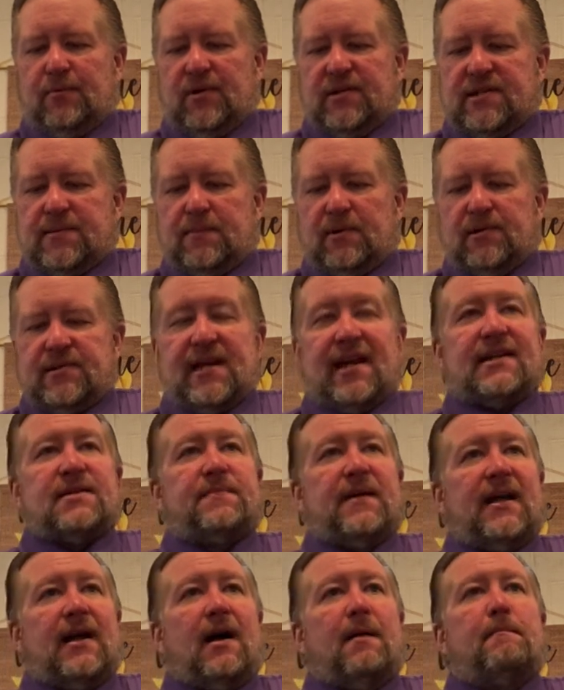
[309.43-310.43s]
principles as
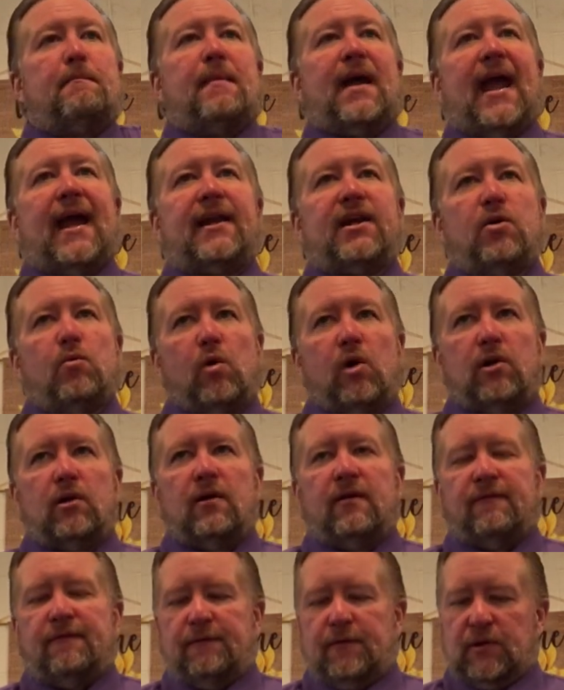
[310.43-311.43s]
being a
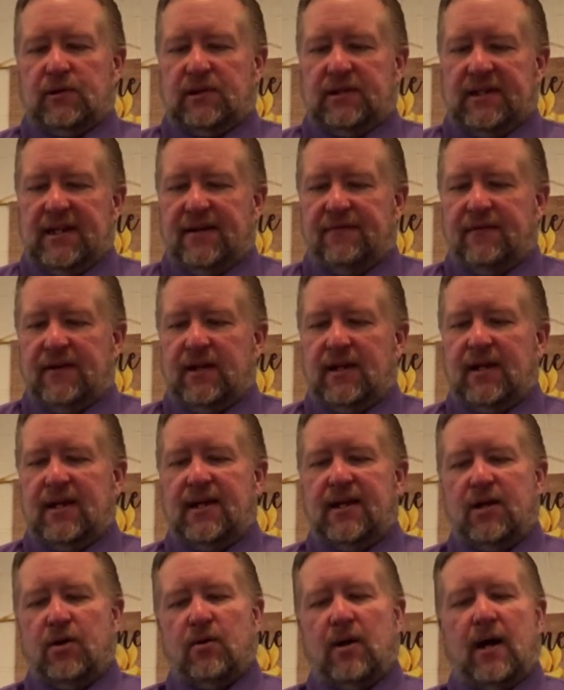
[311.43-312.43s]
manual for living
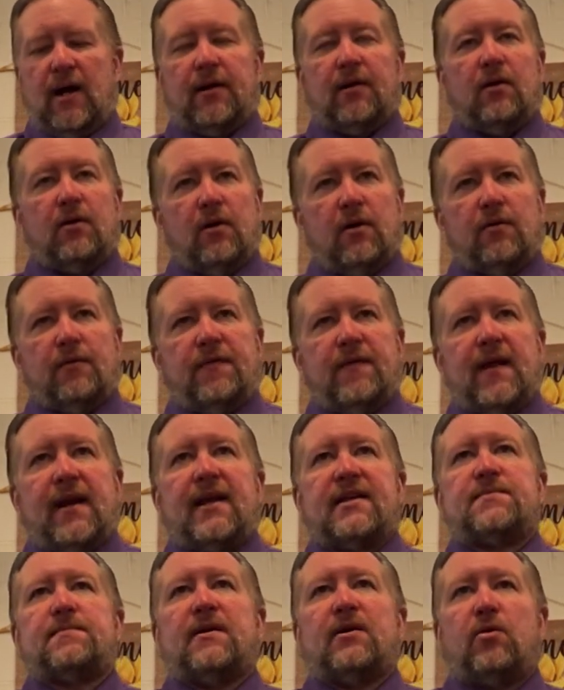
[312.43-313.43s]
here on earth that
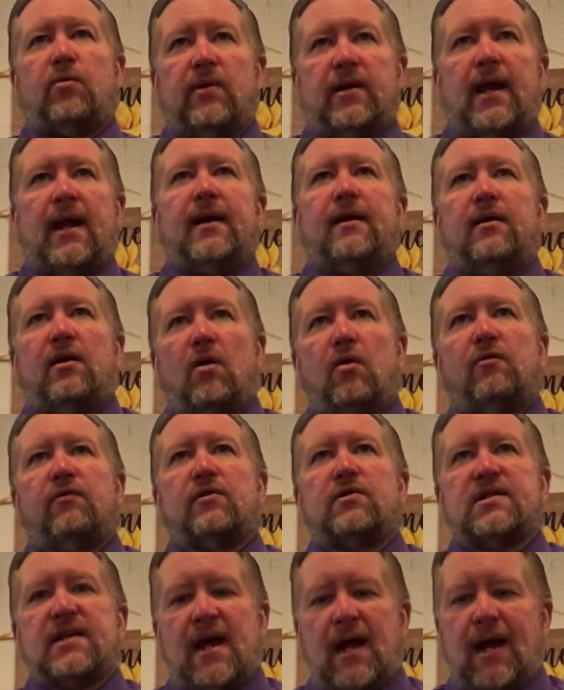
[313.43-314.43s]
has been created
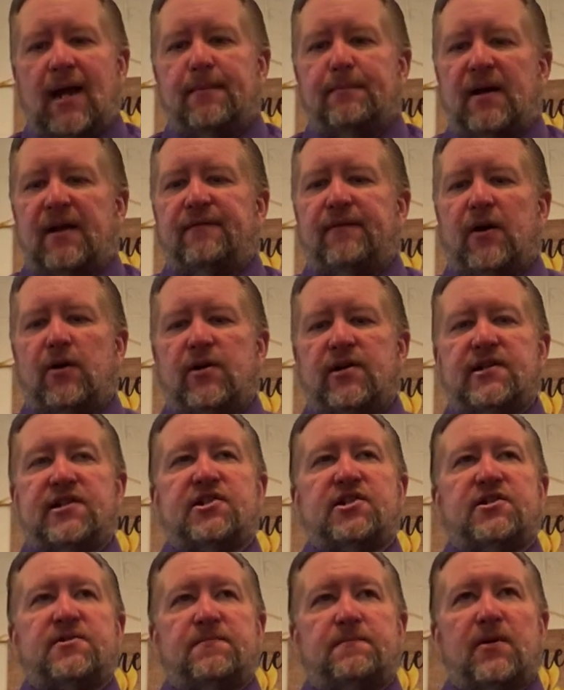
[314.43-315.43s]
over time by
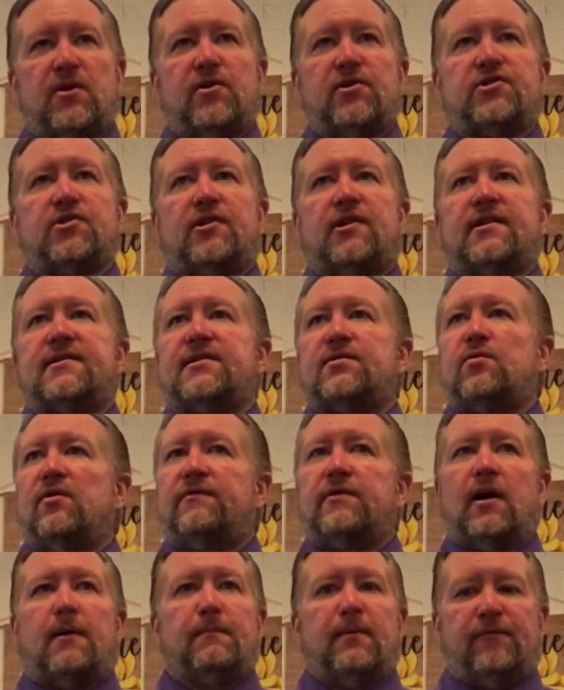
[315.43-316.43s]
various spiritualists who
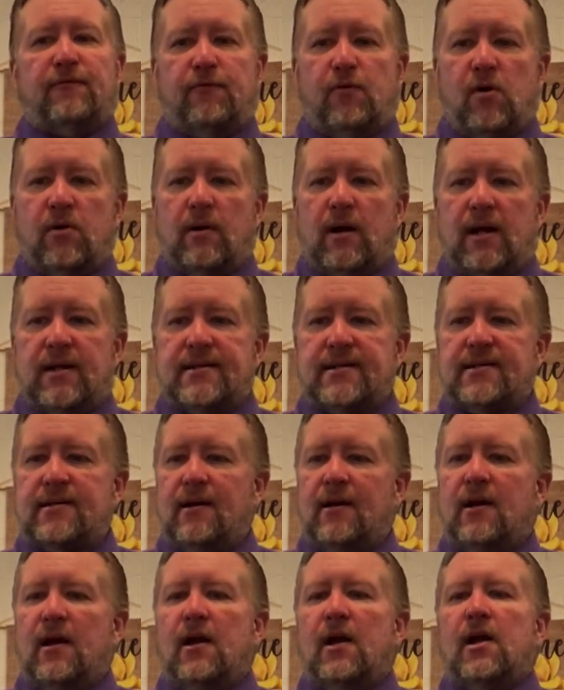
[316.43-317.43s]
have come before us
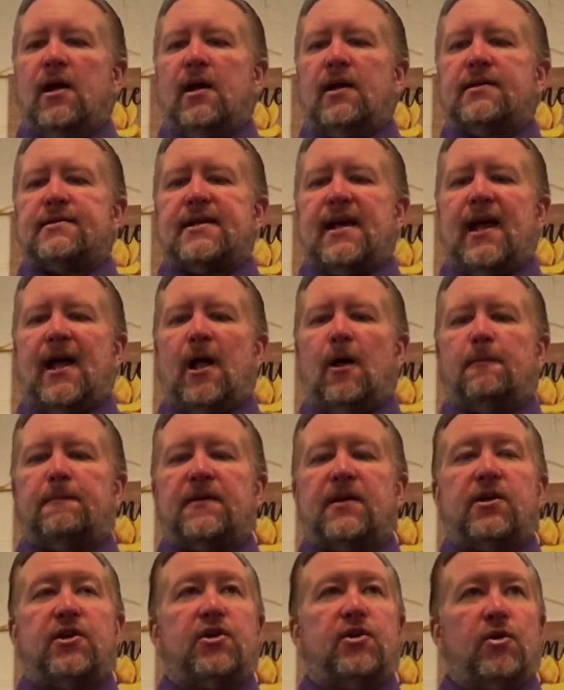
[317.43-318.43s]
to
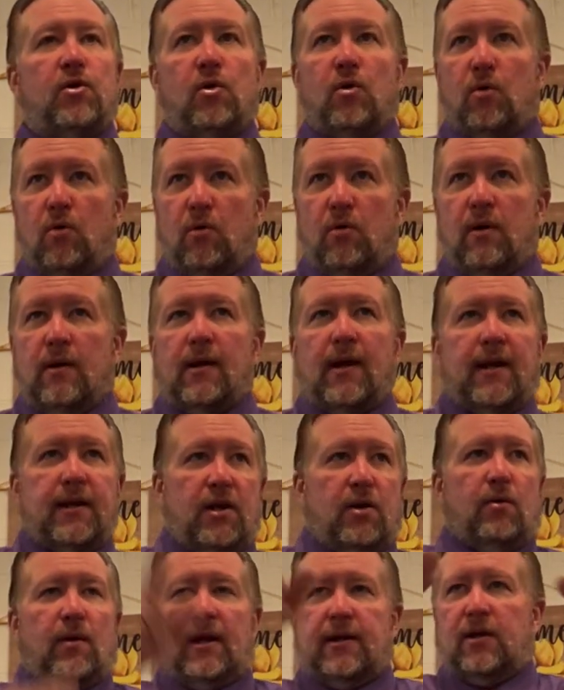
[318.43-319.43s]
help you, and
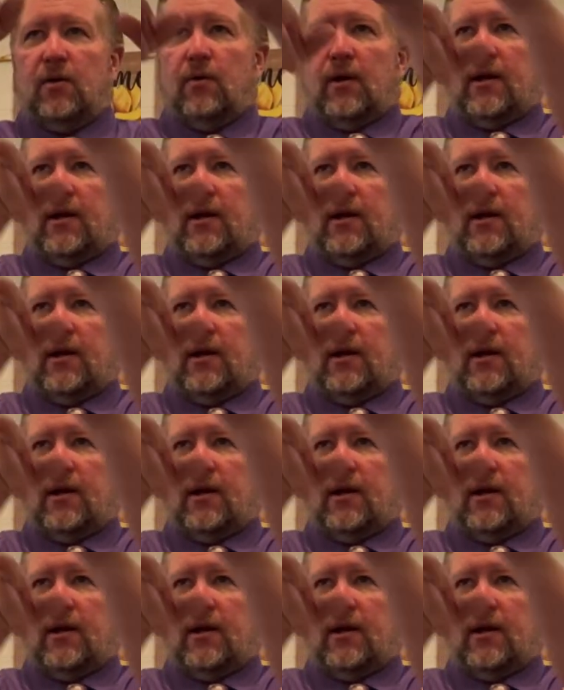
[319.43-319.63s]
you, and you,